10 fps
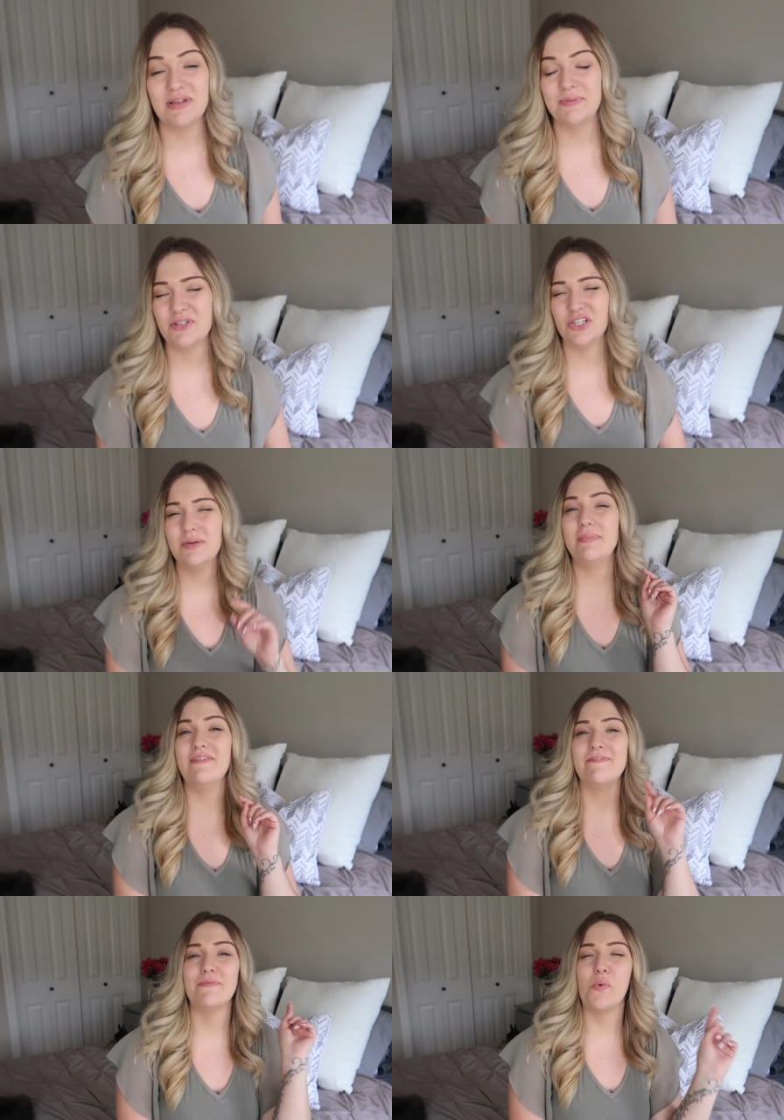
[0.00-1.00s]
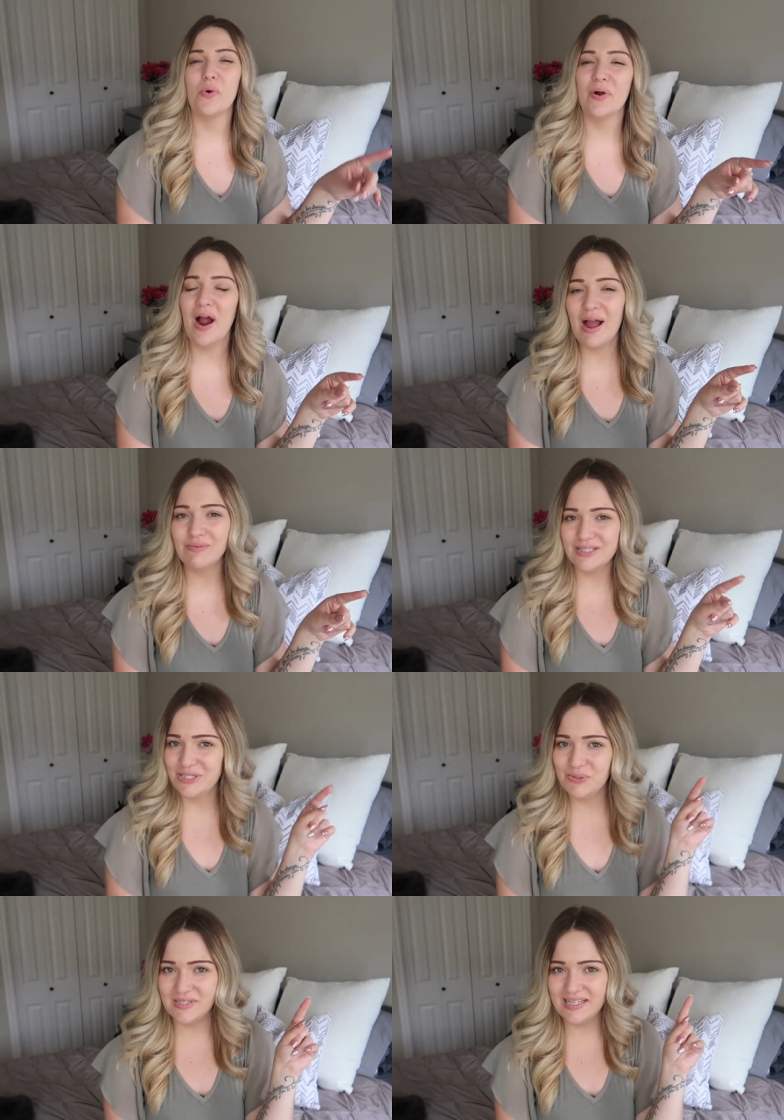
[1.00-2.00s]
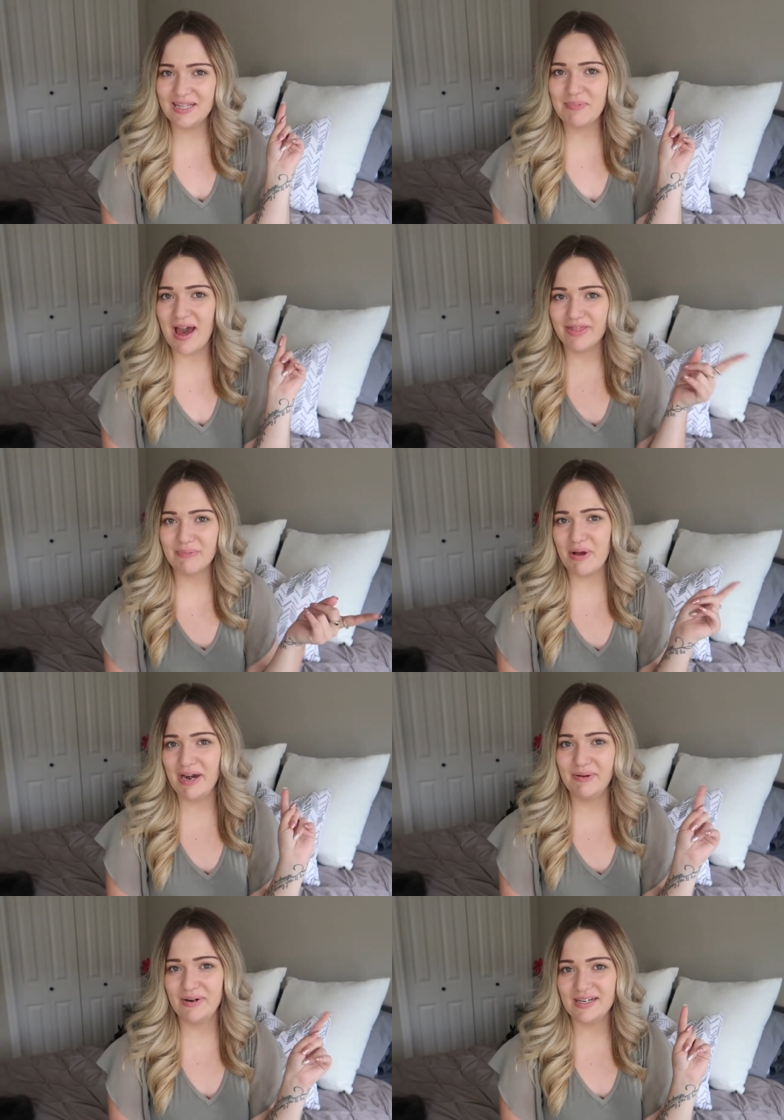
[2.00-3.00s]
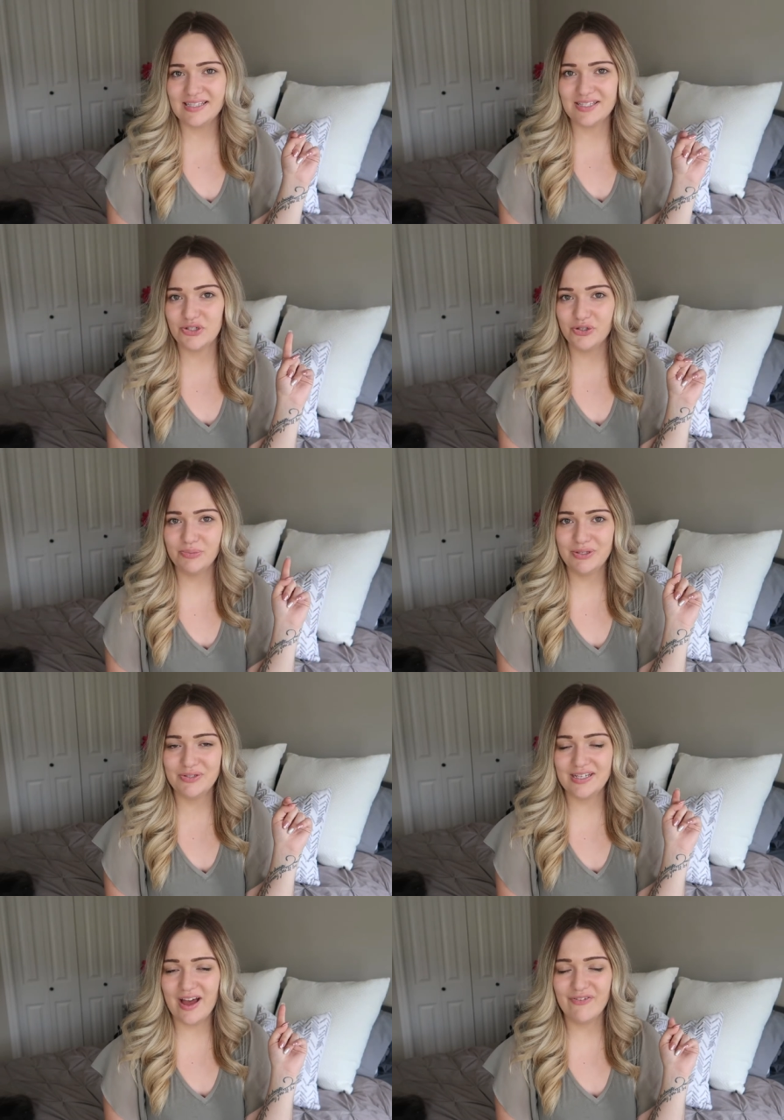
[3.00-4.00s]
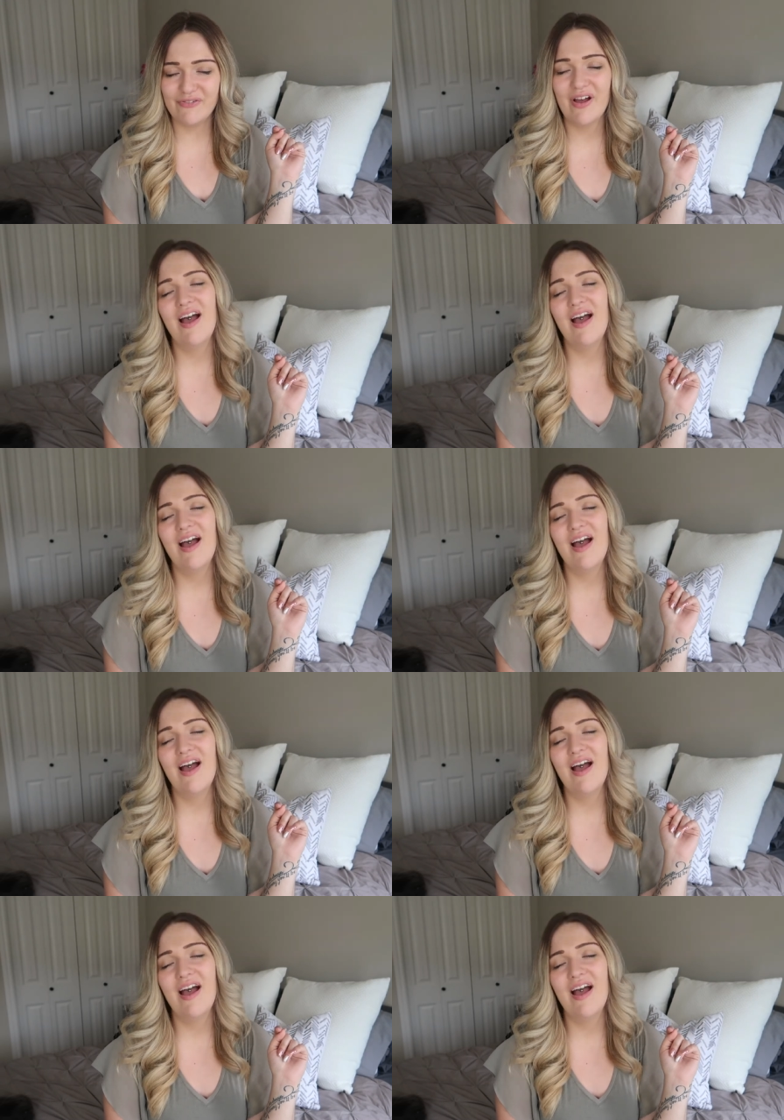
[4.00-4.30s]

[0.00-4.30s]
especially before I was using the Bath and Body Works True Blue stuff.